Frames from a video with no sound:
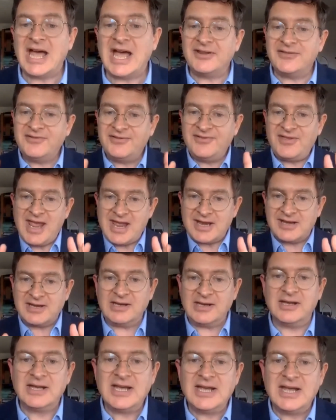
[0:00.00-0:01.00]
And
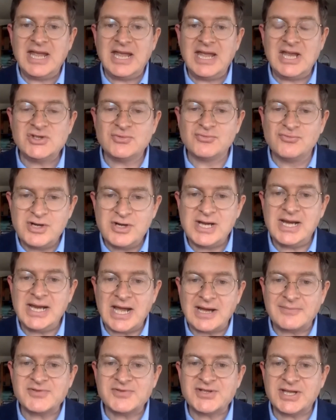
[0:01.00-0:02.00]
then it's really
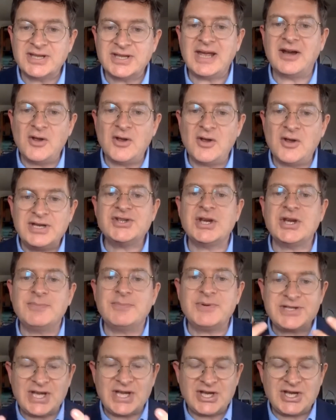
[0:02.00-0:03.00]
up to their own
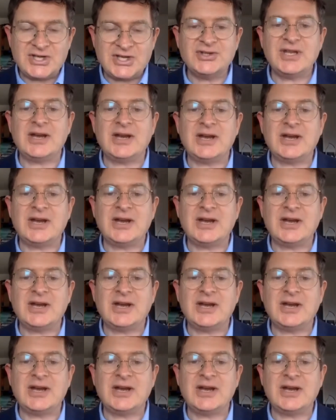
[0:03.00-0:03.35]
interpretation,